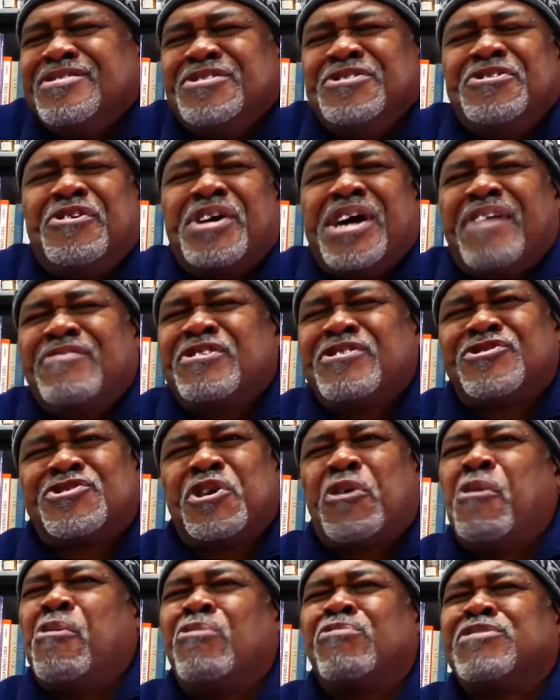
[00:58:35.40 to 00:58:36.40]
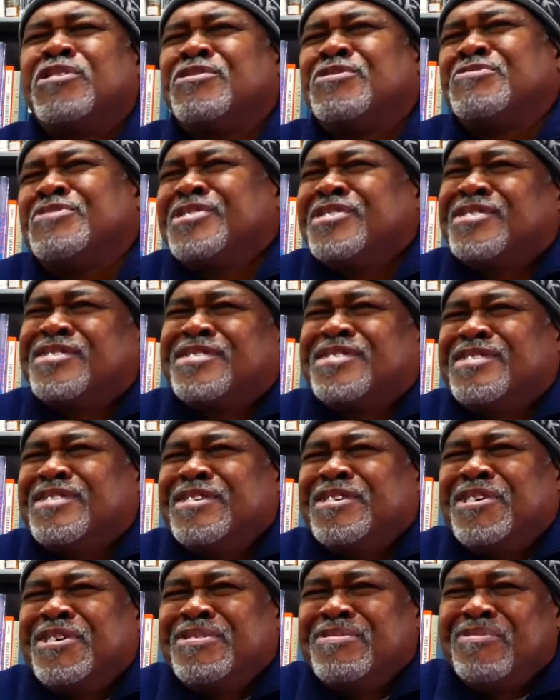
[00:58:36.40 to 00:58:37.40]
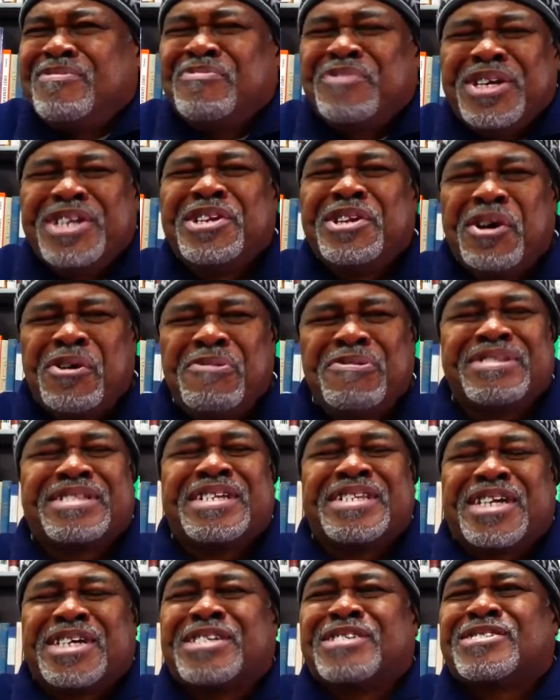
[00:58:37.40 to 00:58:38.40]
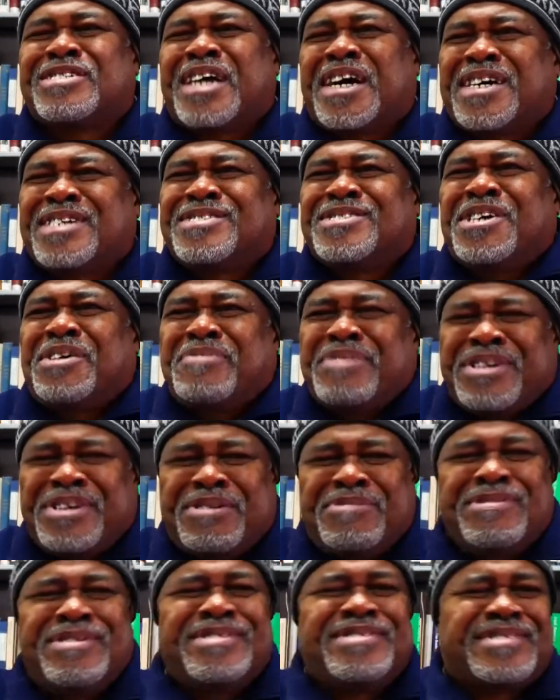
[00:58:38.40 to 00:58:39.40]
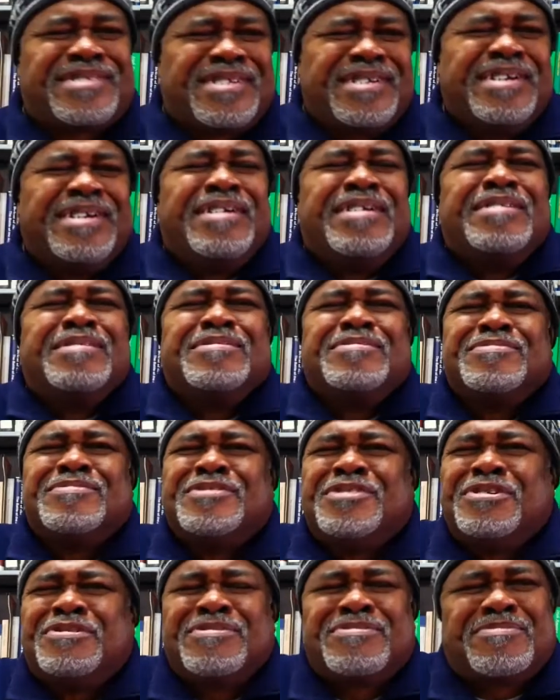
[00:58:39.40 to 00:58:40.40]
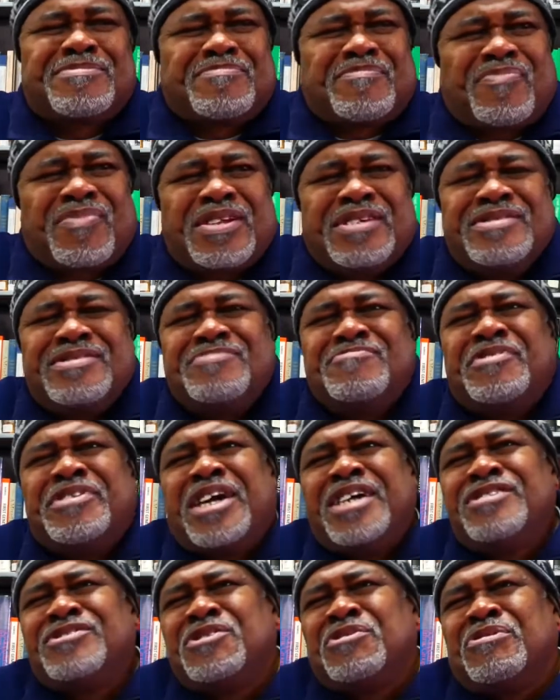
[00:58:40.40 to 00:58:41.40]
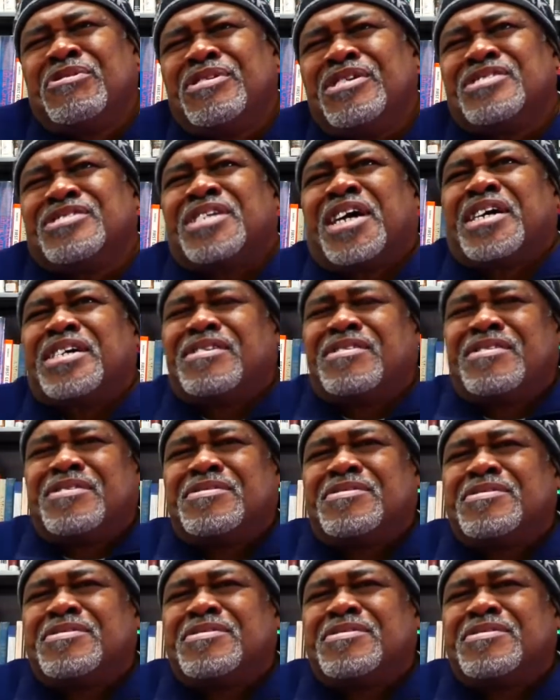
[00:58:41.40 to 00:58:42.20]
you don't have the soul to do this. Uh-huh. You know, we know what the little styles are. We know what it's, you know, when they do it, it's like,